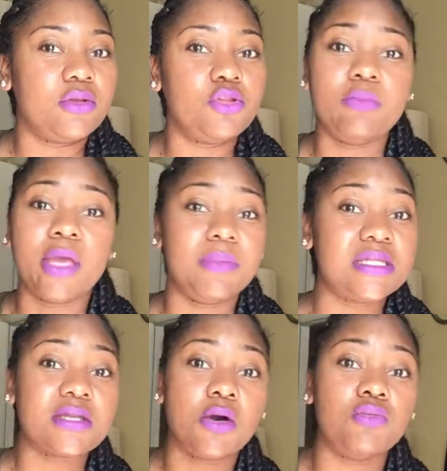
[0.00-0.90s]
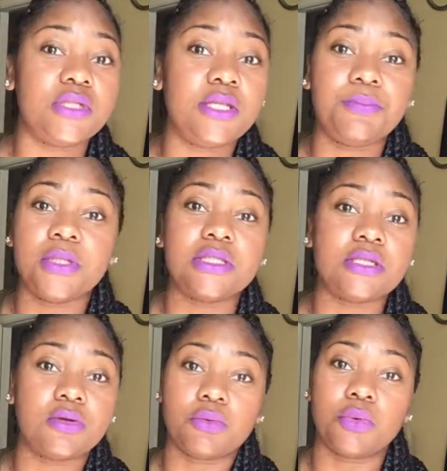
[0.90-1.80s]
You may be so deep
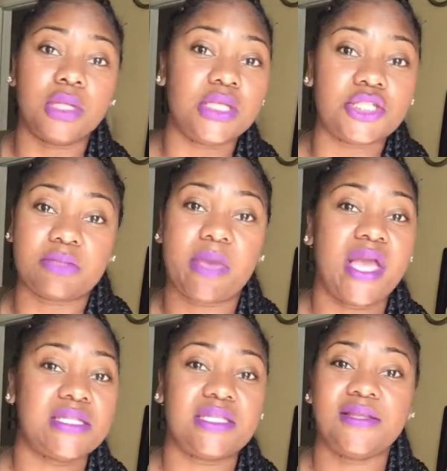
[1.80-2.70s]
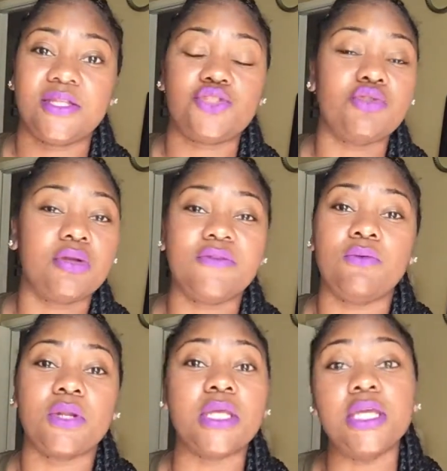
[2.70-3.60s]
into a religious mindset that you don't even
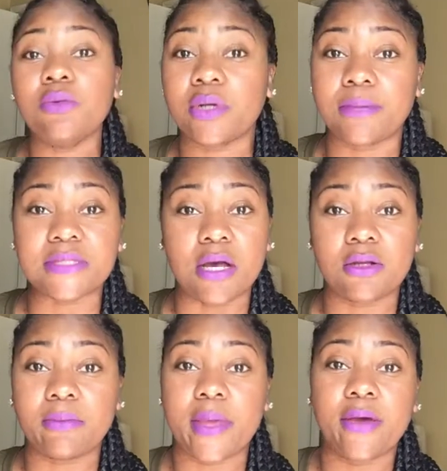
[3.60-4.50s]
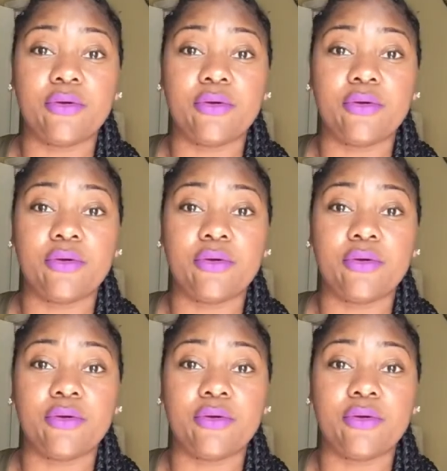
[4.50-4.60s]
want to hear I'm talking about,